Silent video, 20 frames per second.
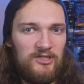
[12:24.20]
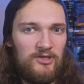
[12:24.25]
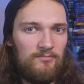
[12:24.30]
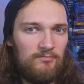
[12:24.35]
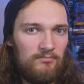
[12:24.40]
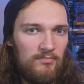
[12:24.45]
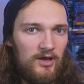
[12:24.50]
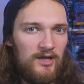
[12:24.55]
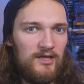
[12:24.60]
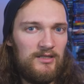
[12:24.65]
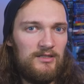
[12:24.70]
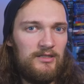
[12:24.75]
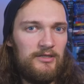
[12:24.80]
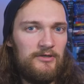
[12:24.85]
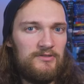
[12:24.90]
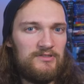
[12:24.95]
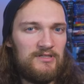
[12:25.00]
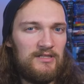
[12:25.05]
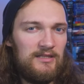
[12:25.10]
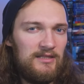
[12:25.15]
you might
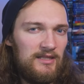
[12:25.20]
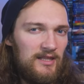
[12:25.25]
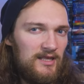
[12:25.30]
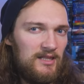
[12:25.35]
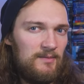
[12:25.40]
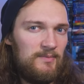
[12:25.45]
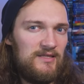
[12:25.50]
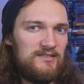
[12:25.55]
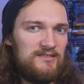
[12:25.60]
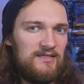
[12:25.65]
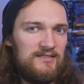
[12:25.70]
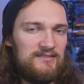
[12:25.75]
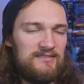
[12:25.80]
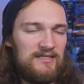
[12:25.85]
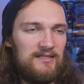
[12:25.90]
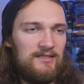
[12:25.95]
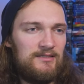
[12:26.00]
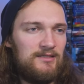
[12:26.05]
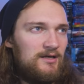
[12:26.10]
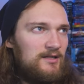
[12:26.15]
lose a little bit of
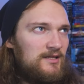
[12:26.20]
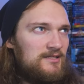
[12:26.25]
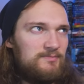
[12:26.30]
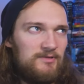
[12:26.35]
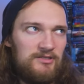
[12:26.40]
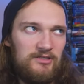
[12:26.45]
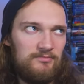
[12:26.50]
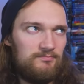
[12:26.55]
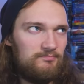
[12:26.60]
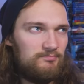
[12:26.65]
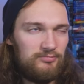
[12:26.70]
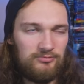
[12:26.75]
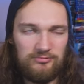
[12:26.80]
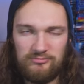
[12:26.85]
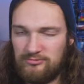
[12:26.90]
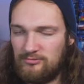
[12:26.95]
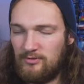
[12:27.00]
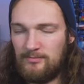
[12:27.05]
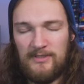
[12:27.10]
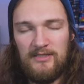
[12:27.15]
detail and highlights, but you're
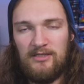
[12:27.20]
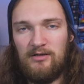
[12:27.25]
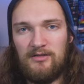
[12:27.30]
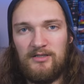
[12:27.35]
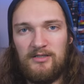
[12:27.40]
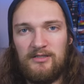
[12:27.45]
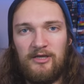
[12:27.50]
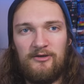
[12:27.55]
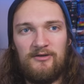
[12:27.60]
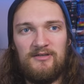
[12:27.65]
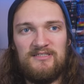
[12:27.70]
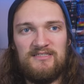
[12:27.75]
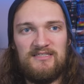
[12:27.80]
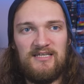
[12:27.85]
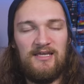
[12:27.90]
probably not going to notice